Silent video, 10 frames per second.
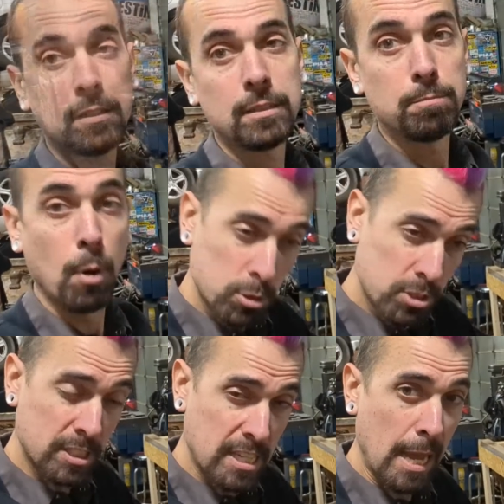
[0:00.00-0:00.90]
Most of
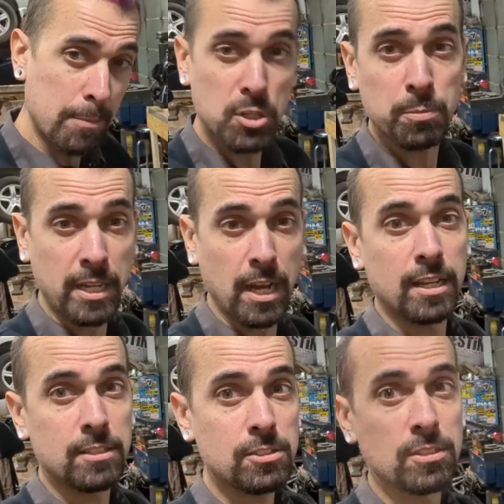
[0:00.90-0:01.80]
the time just
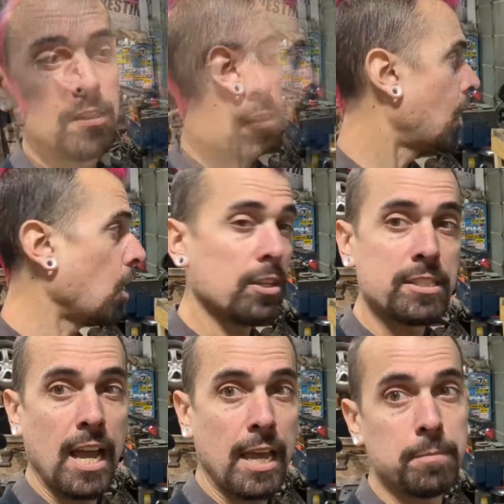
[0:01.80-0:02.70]
because, other
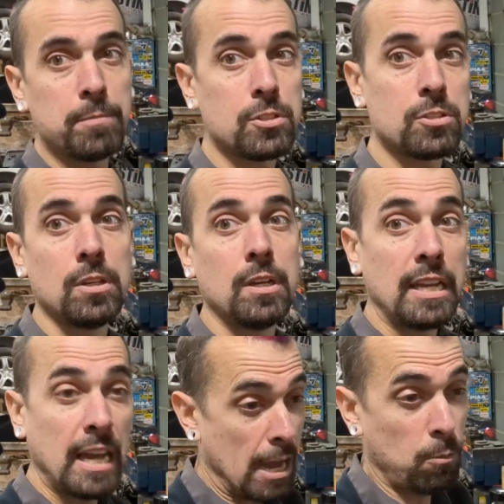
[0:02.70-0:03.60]
times
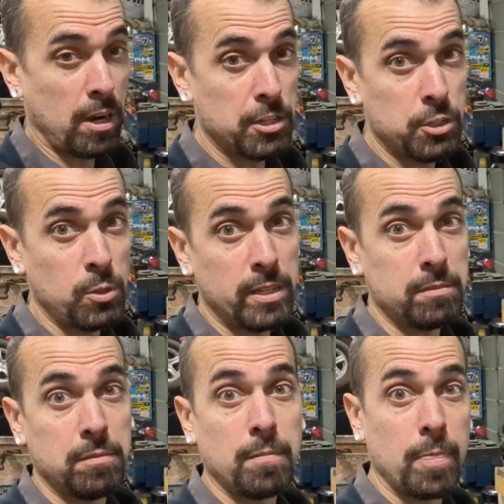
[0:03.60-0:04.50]
I want to do it
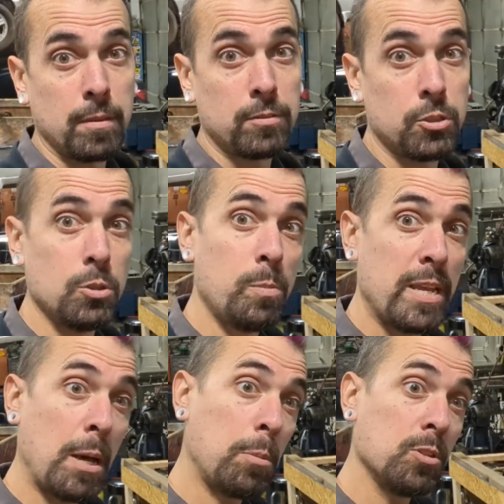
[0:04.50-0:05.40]
to be
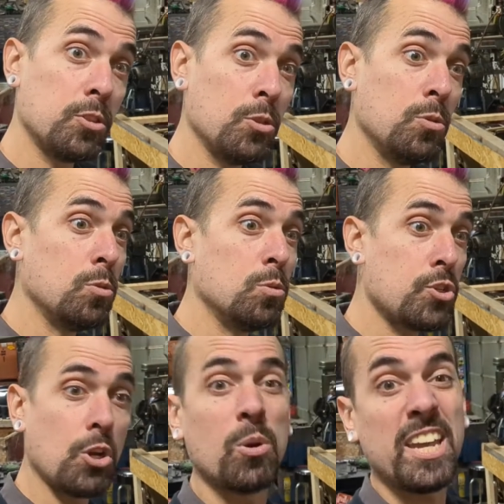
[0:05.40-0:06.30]
able to
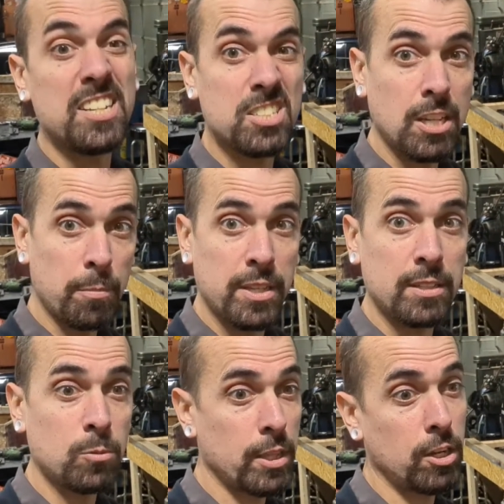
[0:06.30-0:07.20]
showcase
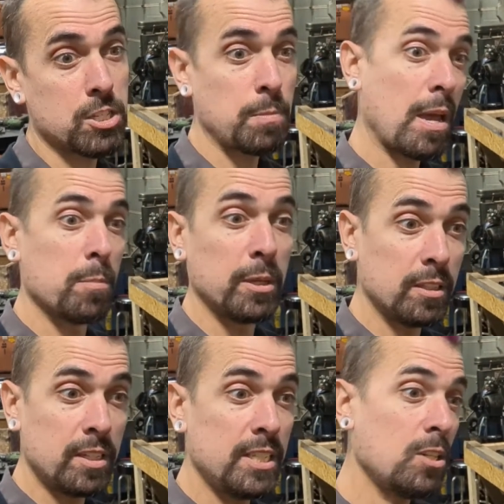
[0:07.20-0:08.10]
something, whether it's my
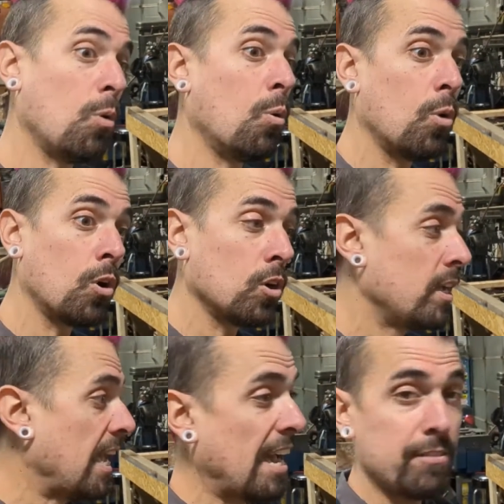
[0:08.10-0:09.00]
ability or
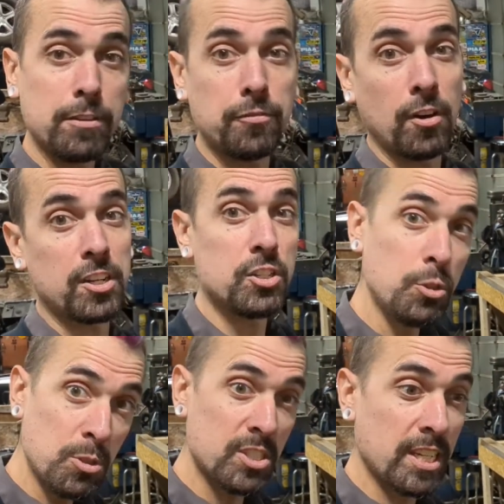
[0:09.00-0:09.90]
having fun
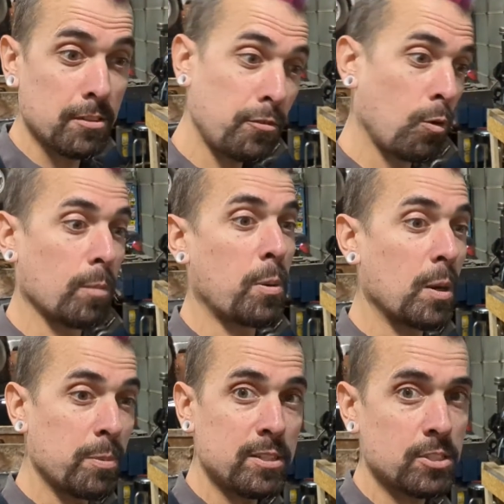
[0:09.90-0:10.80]
using it for a
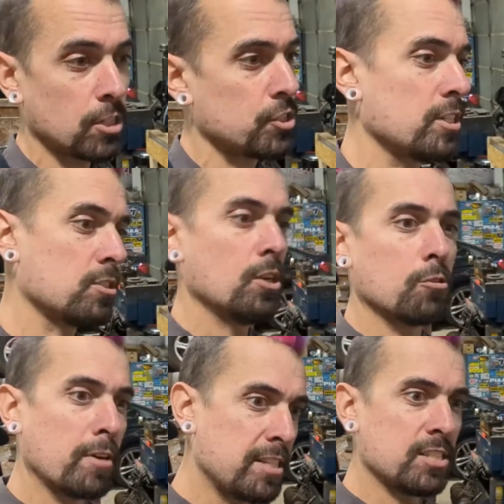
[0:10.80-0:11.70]
purpose, such as
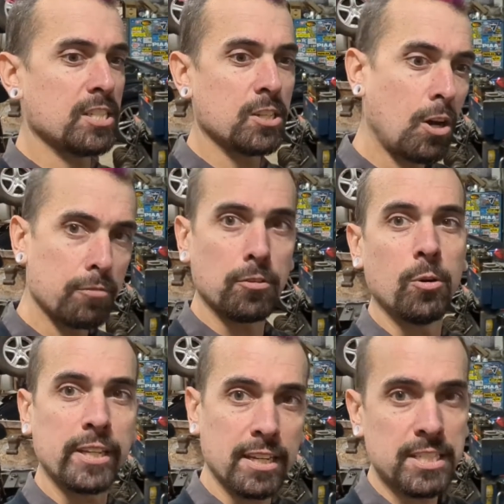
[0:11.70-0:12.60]
racing,
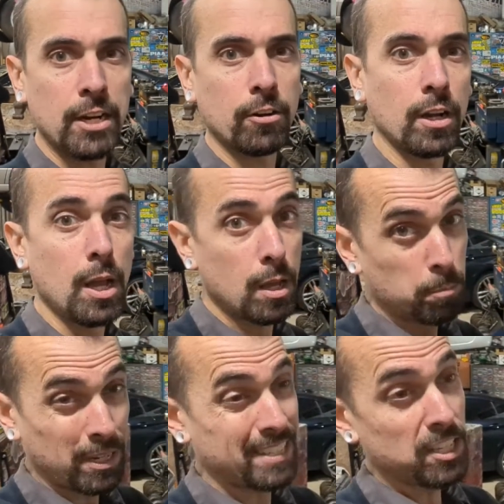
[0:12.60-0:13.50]
off-roading, etc.
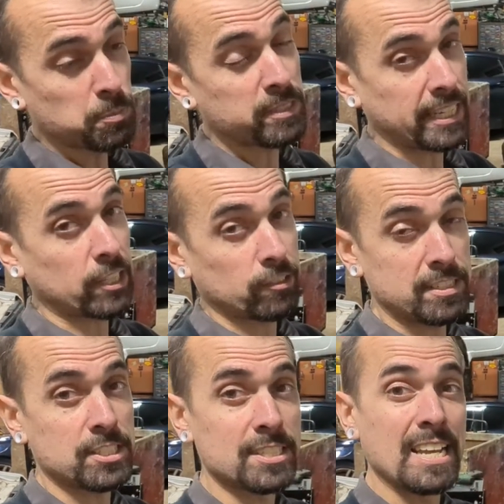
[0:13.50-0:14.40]
But in this particular
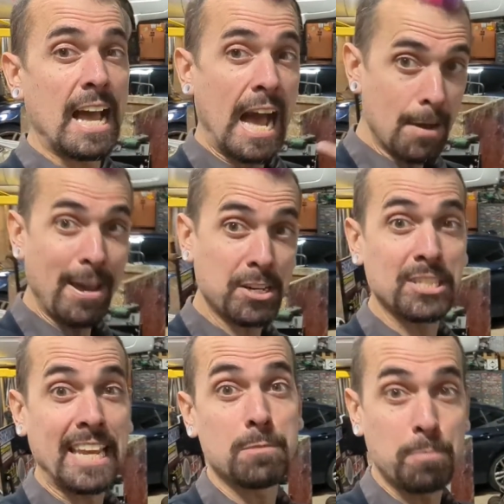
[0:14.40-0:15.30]
instance, I'm actually
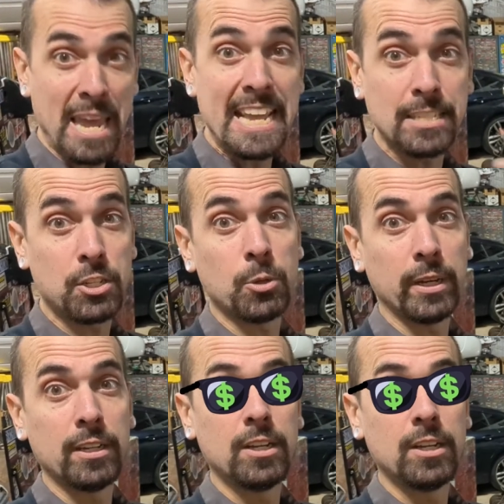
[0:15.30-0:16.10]
getting paid to do it.